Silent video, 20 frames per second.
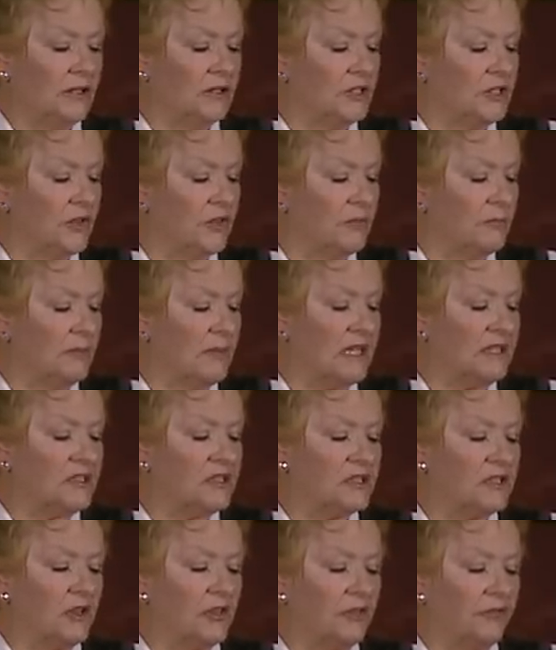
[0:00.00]
into the
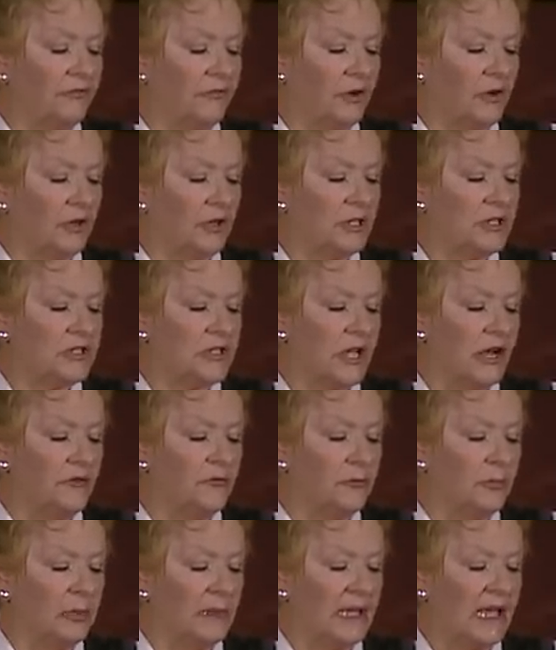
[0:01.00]
midst of the furnace
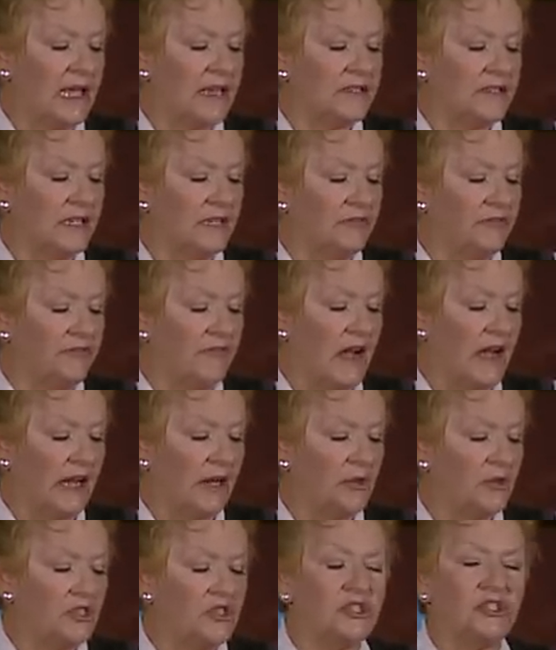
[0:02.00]
of blazing
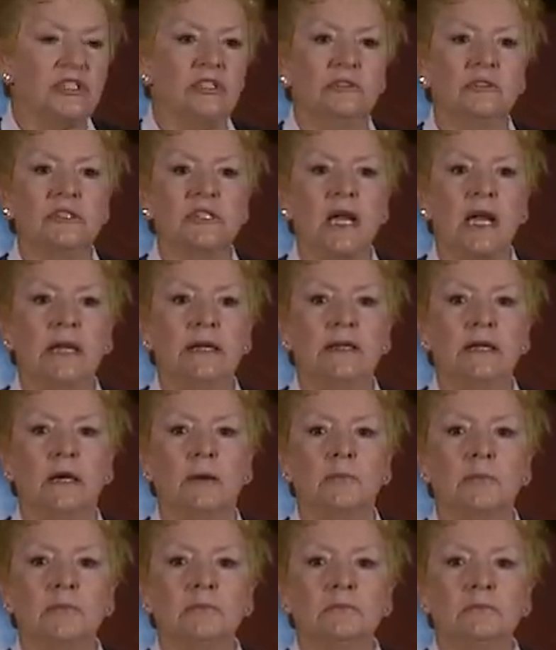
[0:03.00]
fire, still tied
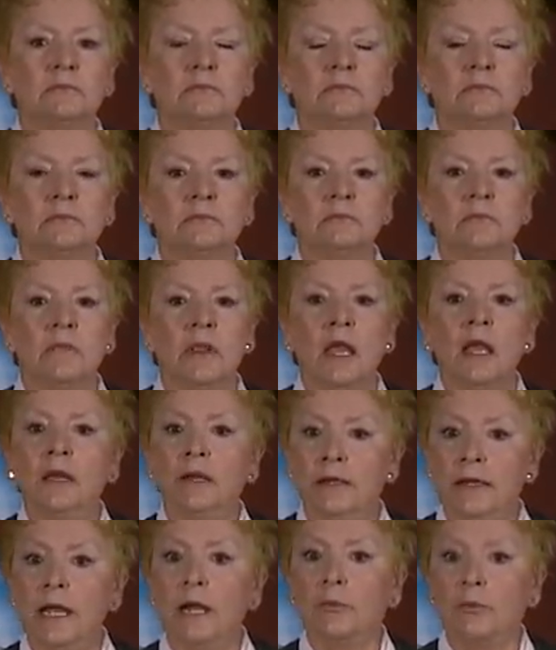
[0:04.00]
up."
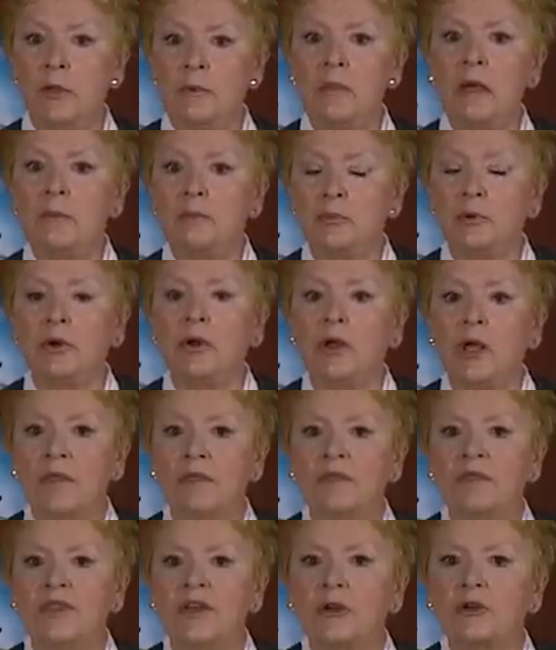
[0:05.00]
Now remember,
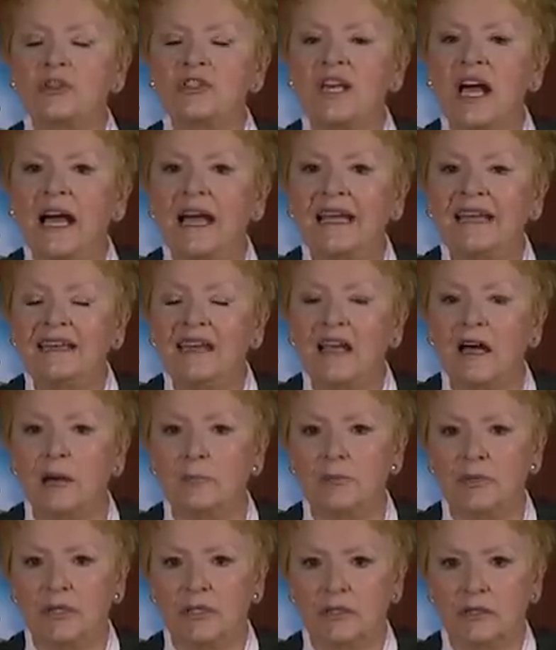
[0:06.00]
they're tied
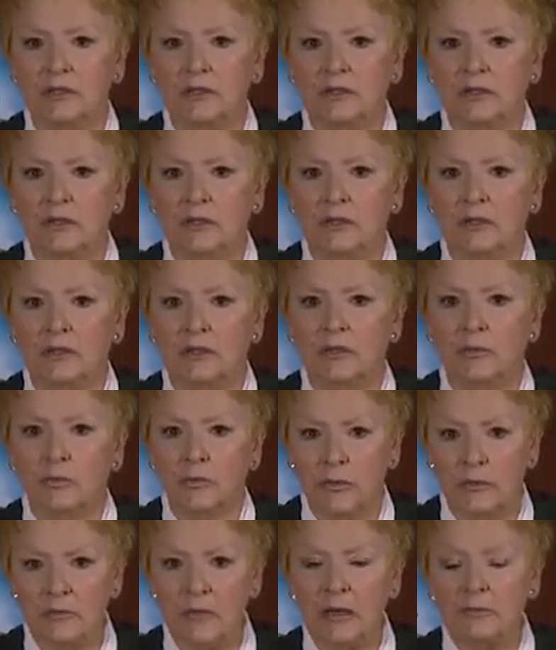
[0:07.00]
up.
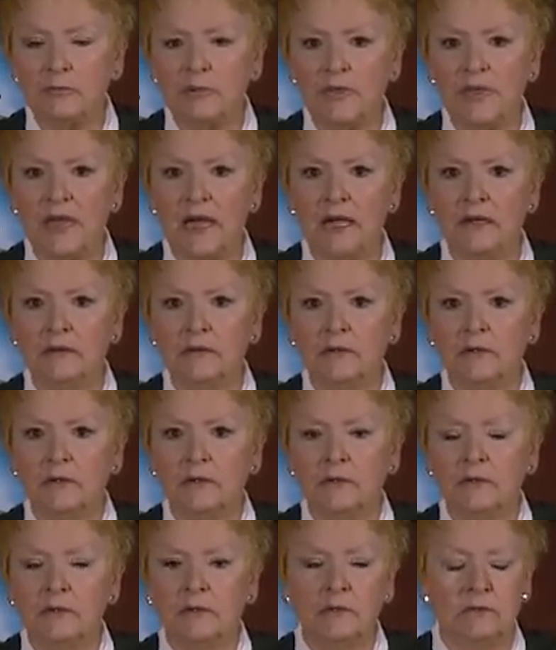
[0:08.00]
Remember that.
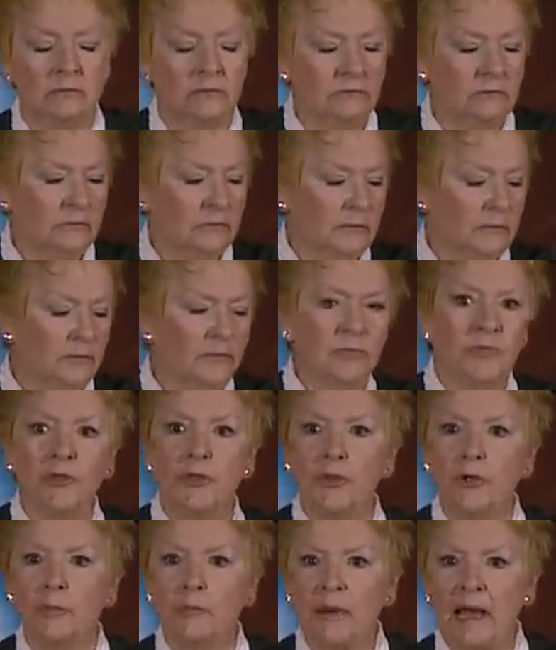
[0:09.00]

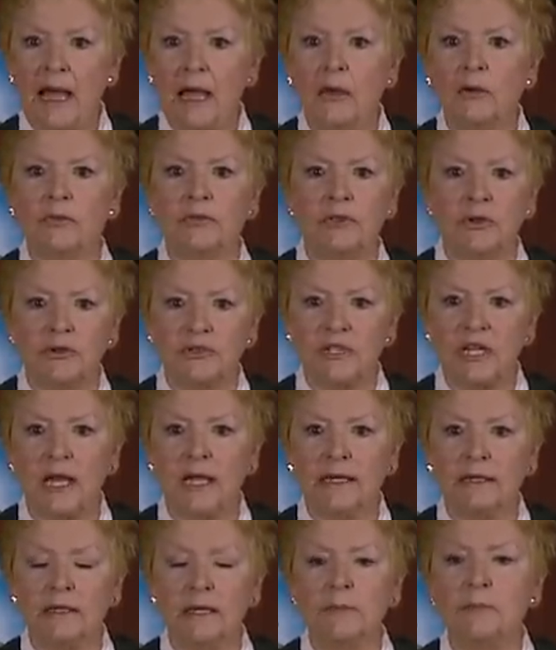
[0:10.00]
They're bound. They're
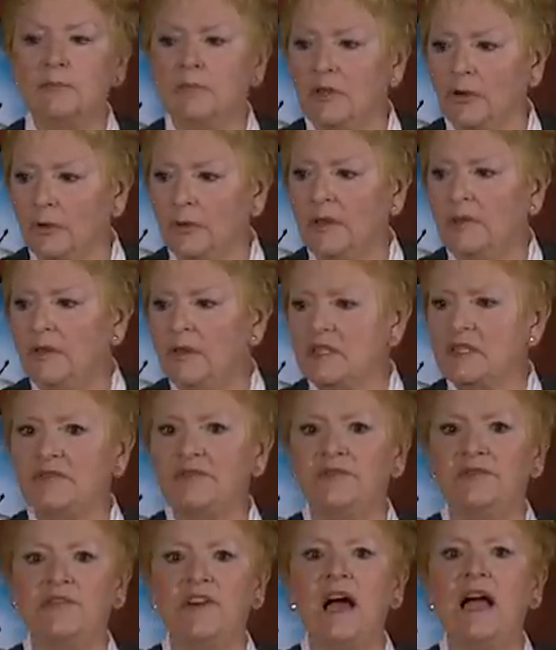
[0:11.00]
tied up. They're in this
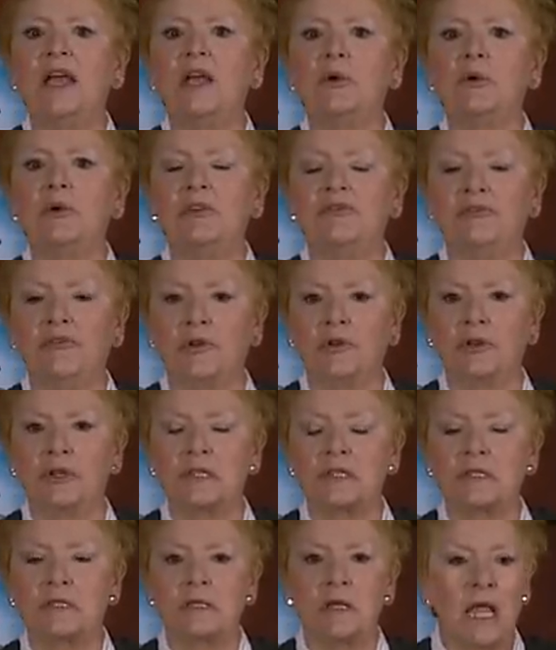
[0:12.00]
fiery
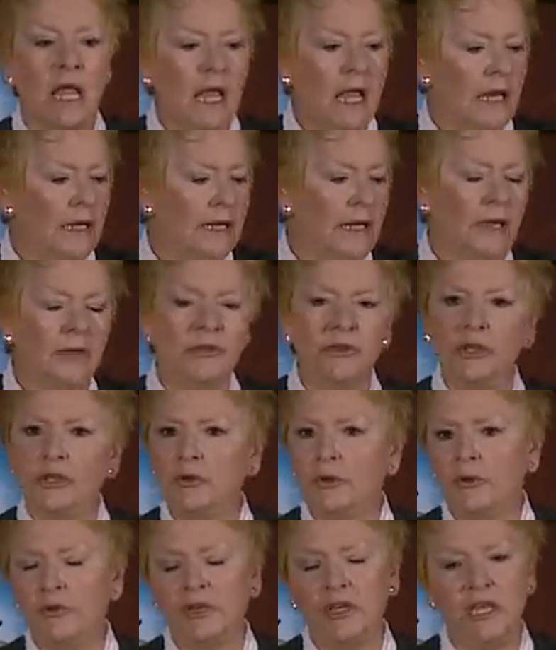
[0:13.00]
furnace. Now, you
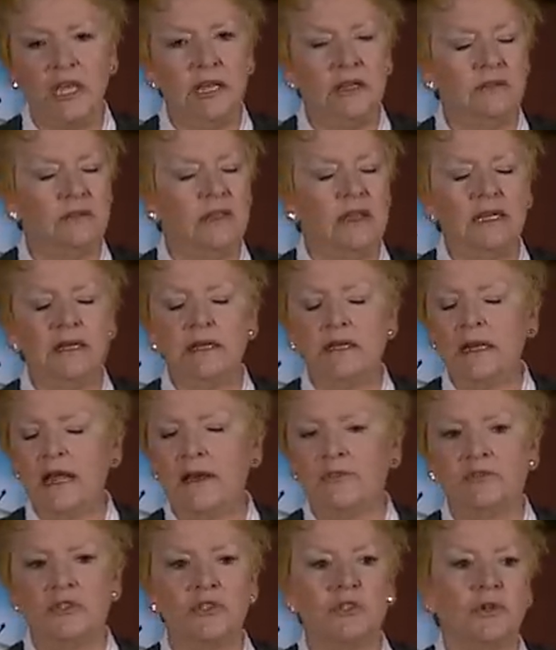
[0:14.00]
know, the king, they didn't
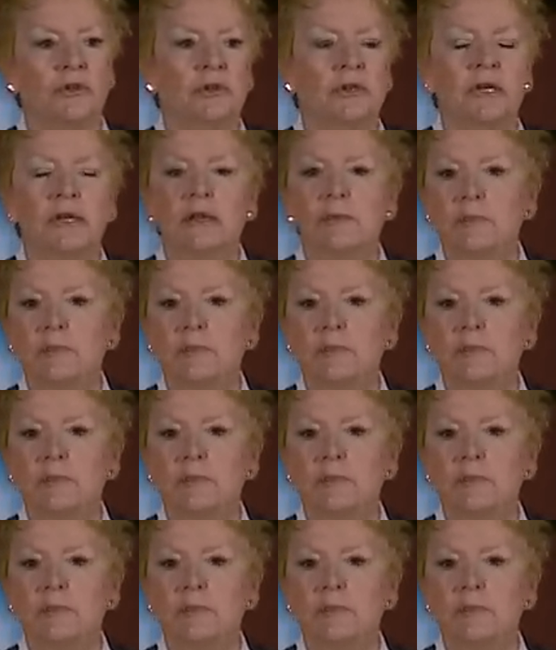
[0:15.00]
have to turn it